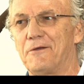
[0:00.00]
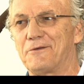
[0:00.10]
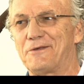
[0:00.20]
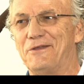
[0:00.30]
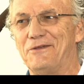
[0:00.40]

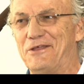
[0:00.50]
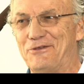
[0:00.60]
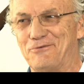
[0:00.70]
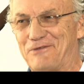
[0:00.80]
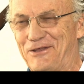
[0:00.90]

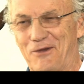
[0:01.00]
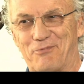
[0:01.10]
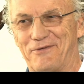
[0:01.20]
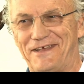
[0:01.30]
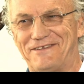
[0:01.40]
continuously
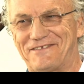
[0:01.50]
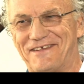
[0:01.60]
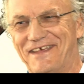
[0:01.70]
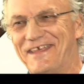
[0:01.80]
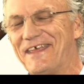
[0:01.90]
operates,
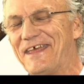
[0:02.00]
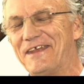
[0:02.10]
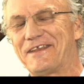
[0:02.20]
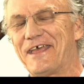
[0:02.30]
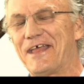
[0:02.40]
and
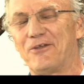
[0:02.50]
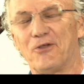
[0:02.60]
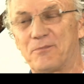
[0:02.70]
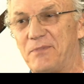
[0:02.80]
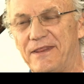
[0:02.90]
it can't
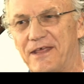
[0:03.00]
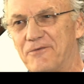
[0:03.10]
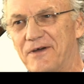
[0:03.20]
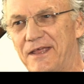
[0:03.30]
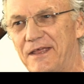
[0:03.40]
not be that
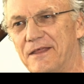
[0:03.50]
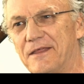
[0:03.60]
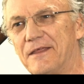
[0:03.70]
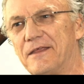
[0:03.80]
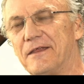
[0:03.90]
way.
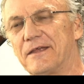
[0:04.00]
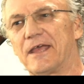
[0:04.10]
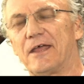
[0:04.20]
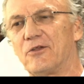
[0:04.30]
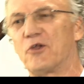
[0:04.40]
It
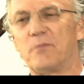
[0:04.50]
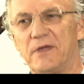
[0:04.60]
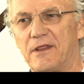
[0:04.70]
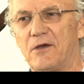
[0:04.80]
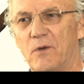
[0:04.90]
can't not be
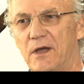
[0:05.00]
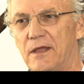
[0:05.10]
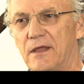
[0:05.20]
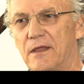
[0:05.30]
that way.